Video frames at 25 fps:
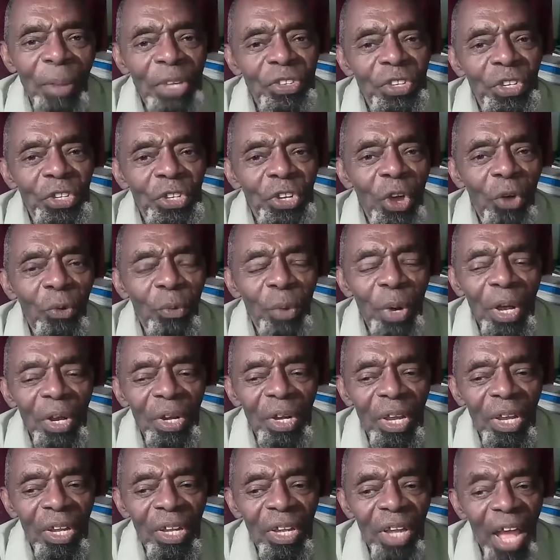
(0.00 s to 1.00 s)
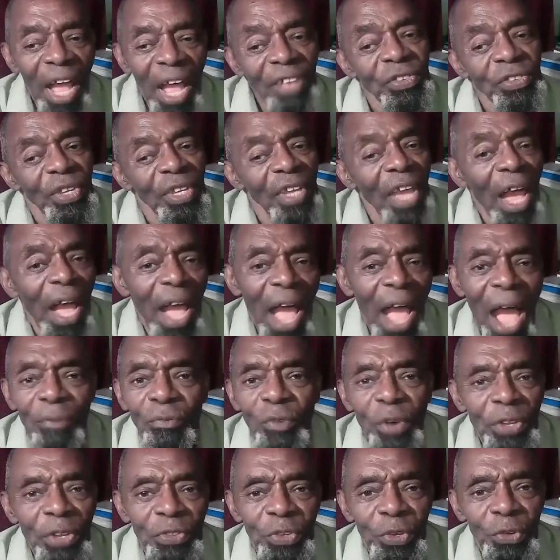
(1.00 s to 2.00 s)
myself, you know what? I said, yeah, I
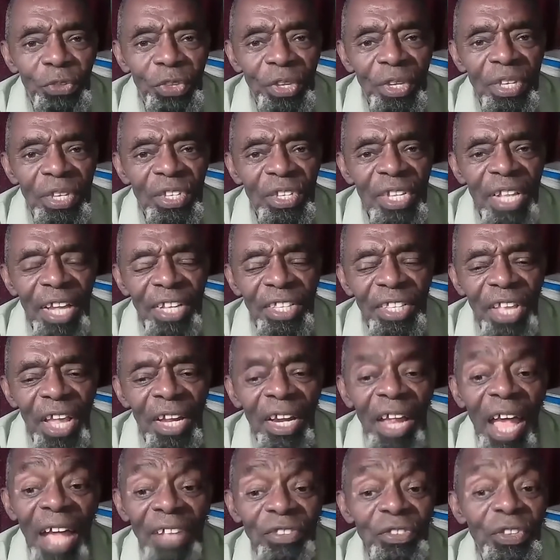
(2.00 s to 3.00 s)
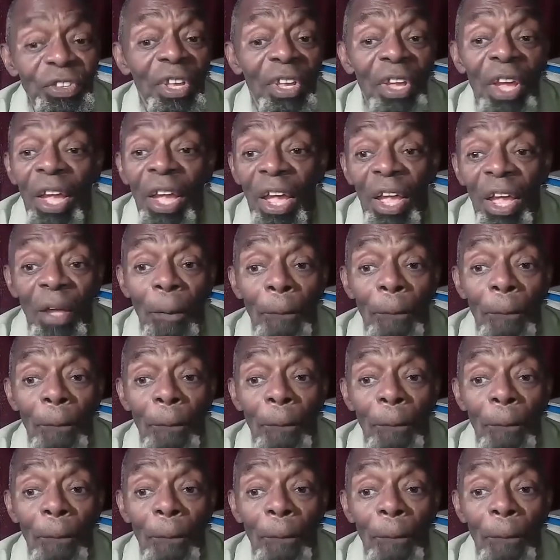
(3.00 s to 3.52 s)
went through things like that. I said,